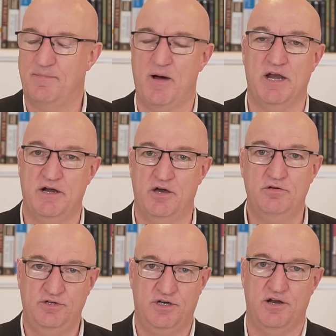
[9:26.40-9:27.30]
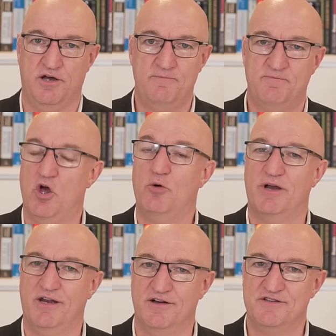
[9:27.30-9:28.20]
I don't know, you don't know,
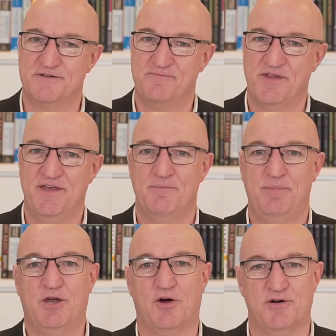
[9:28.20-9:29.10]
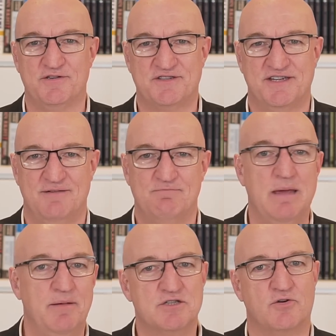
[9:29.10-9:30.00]
nobody knows. Because
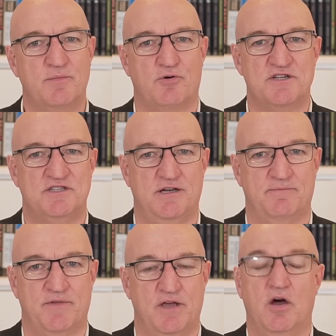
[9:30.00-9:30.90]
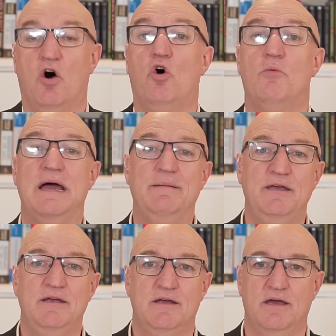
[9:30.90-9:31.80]
maybe it's already priced in. Or
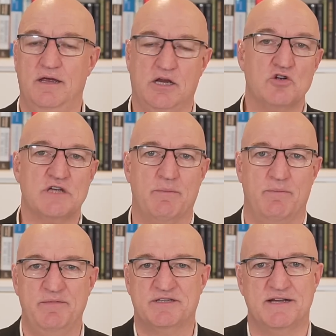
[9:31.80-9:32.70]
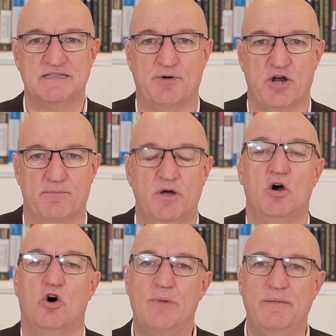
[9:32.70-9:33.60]
maybe it goes up, maybe today's the bottom.
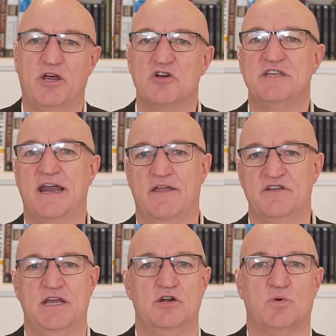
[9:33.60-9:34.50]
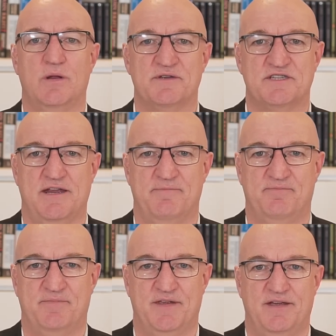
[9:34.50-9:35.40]
Or maybe it goes down another 10 or 20%.
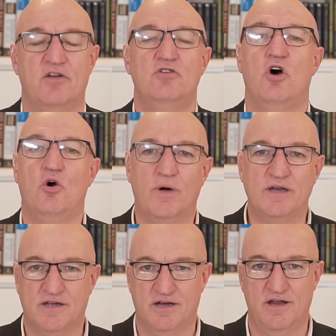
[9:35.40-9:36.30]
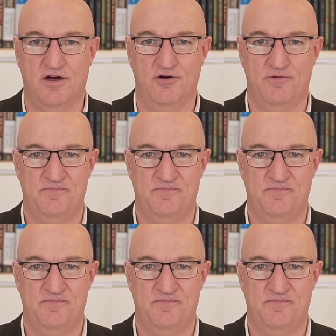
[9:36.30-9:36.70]
No one can know.